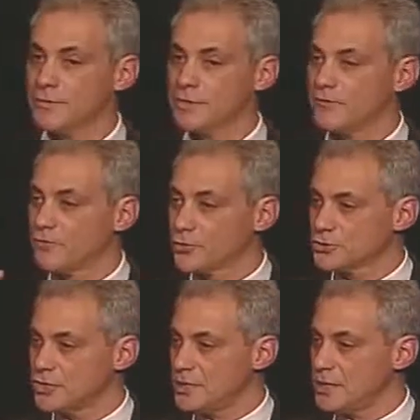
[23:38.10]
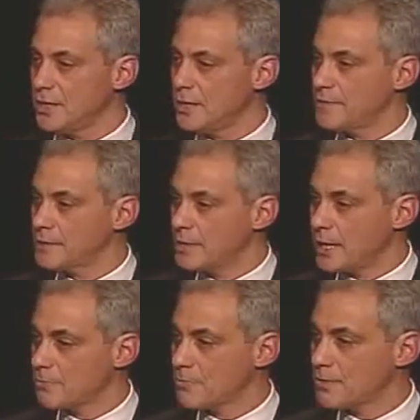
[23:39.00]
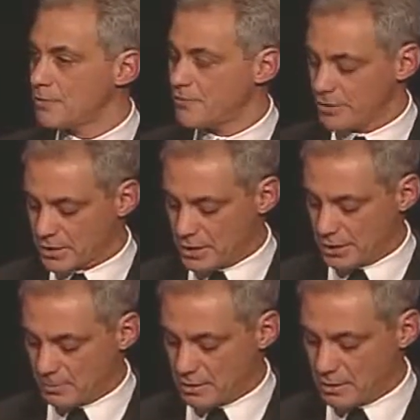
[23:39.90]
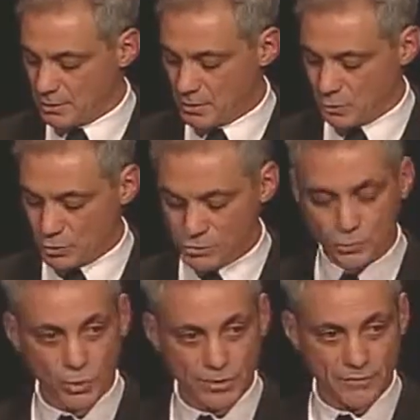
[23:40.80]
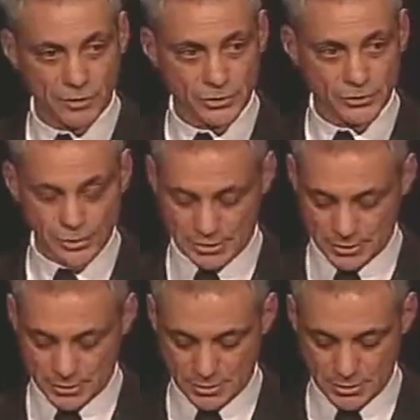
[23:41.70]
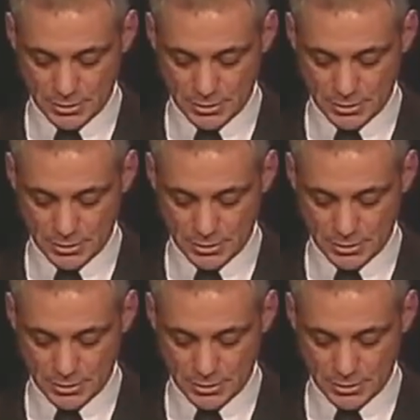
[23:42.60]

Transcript: the diversity and the depth of our economy, which is one of our strengths.